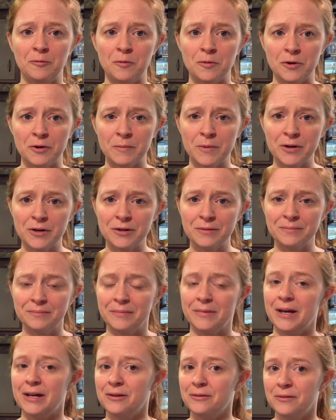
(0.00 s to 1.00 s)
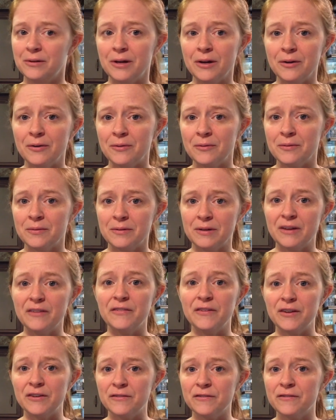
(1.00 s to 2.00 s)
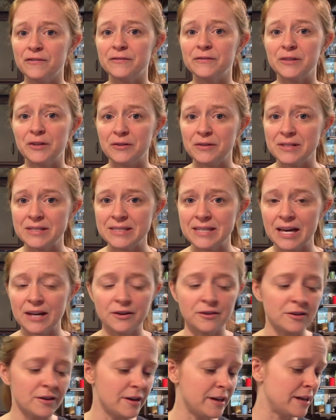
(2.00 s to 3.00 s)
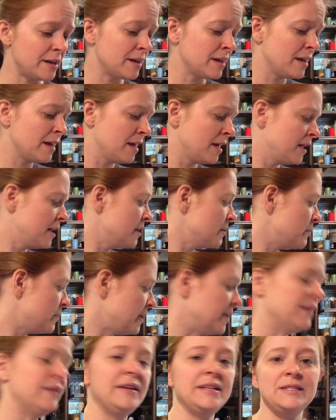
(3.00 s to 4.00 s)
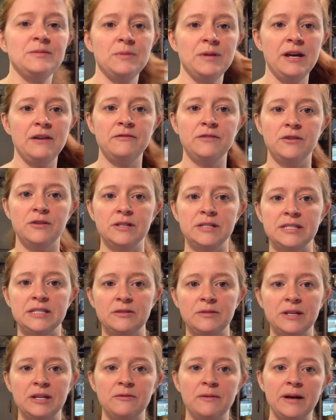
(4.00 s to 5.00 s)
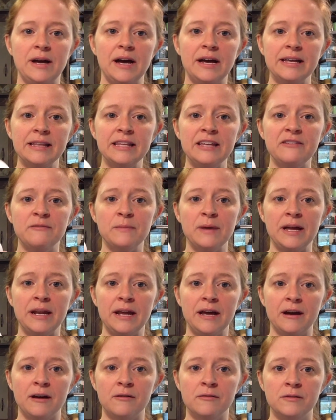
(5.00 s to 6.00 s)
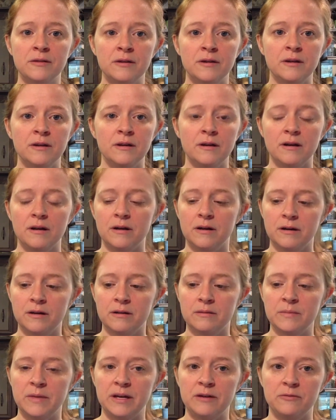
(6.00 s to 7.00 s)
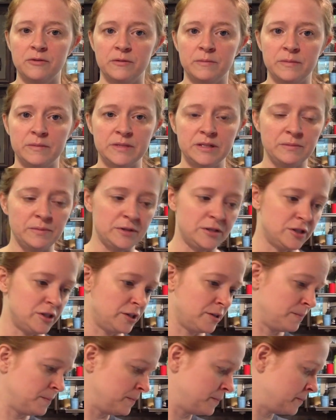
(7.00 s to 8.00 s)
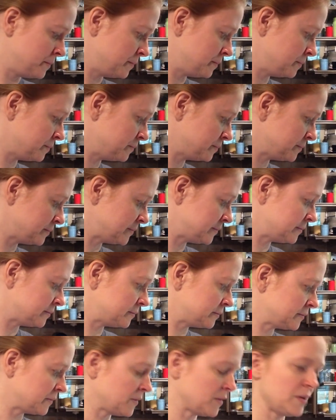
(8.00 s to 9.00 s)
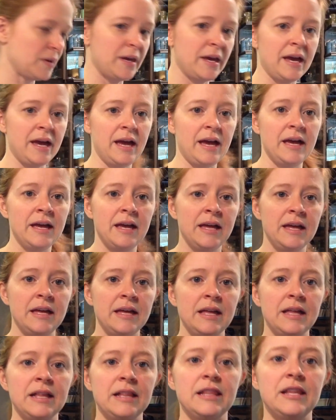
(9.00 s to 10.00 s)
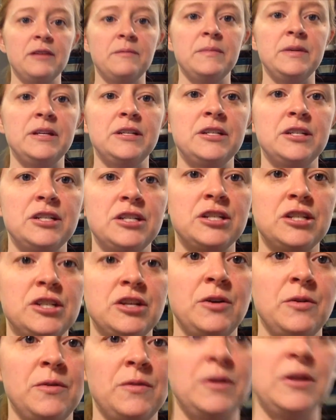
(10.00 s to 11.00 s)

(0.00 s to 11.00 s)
warmer. I don't know if you've noticed that or not, but that's what I've noticed. So anyway, I leave mine out at room temperature. Okay, let me just show